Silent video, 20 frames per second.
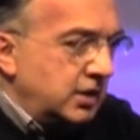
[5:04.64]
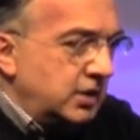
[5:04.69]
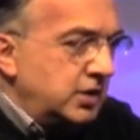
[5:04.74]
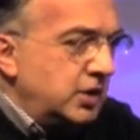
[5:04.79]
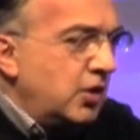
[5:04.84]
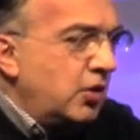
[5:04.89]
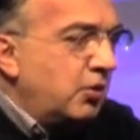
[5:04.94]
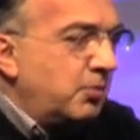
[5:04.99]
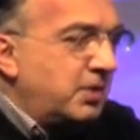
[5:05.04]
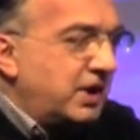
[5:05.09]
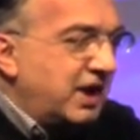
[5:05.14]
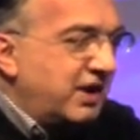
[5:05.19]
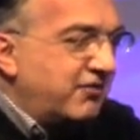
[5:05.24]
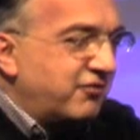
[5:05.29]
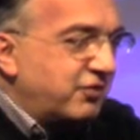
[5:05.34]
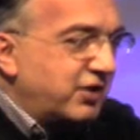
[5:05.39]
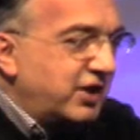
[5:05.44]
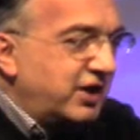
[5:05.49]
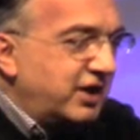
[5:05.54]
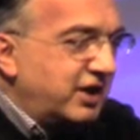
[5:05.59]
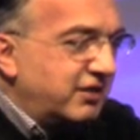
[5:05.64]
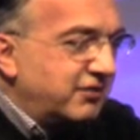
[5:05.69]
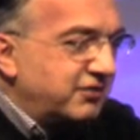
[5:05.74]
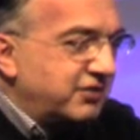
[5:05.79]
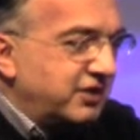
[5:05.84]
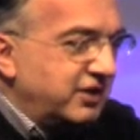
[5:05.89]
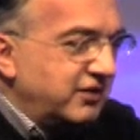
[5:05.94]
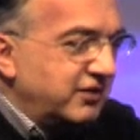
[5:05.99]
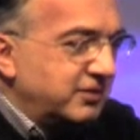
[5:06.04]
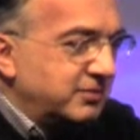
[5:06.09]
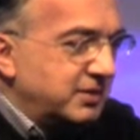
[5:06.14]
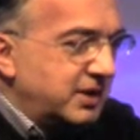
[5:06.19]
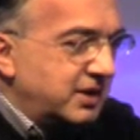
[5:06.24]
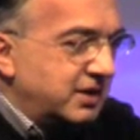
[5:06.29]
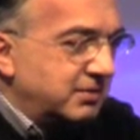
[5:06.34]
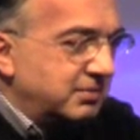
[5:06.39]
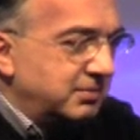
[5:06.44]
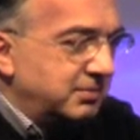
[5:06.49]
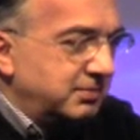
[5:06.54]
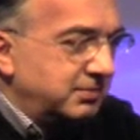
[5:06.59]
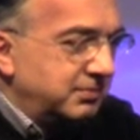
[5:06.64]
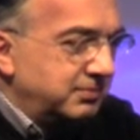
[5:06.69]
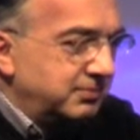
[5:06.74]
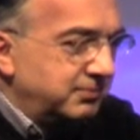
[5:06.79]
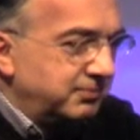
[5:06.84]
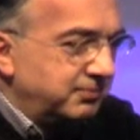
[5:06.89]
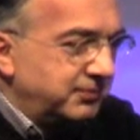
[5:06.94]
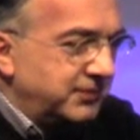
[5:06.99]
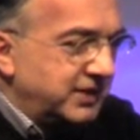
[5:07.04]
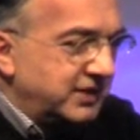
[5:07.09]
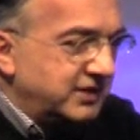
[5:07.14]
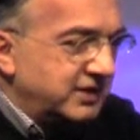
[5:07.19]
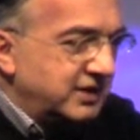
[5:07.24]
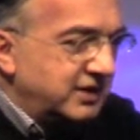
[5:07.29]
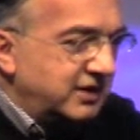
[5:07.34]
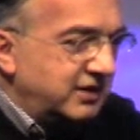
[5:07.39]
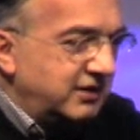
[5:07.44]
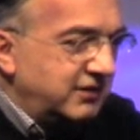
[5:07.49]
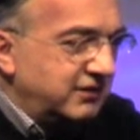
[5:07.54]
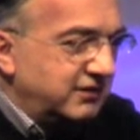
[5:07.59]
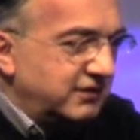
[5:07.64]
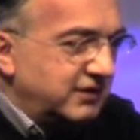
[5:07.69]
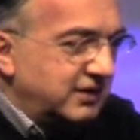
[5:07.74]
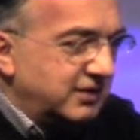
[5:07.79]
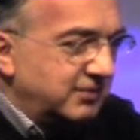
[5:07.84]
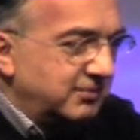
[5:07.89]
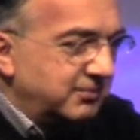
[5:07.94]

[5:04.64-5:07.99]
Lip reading: No, but I've read enough things about him. I think he was